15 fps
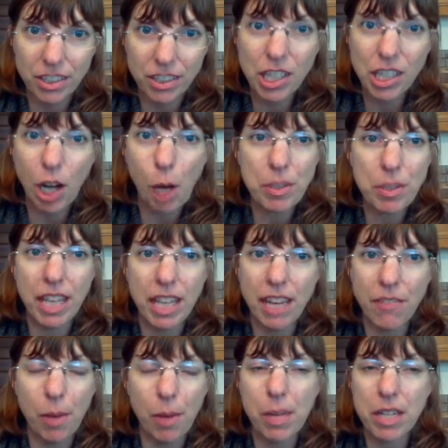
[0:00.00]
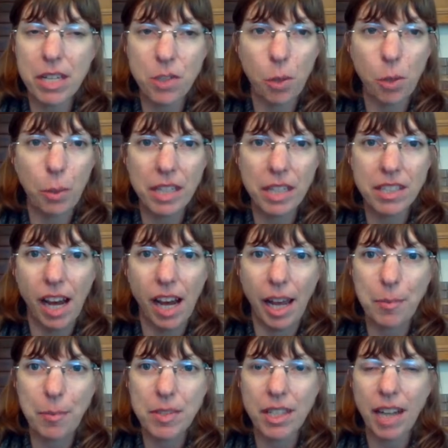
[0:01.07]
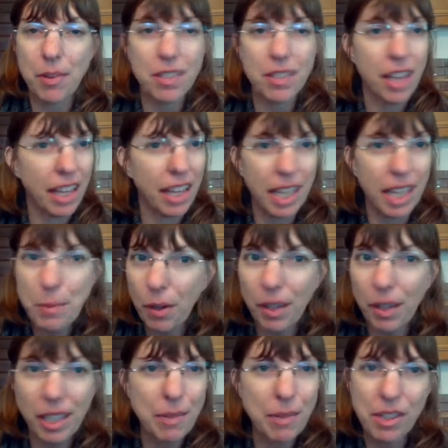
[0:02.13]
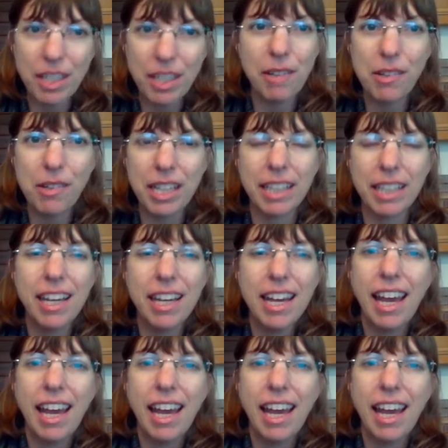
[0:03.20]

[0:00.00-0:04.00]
She almost gave up like so many times, and I was like, keep going, keep going, keep going.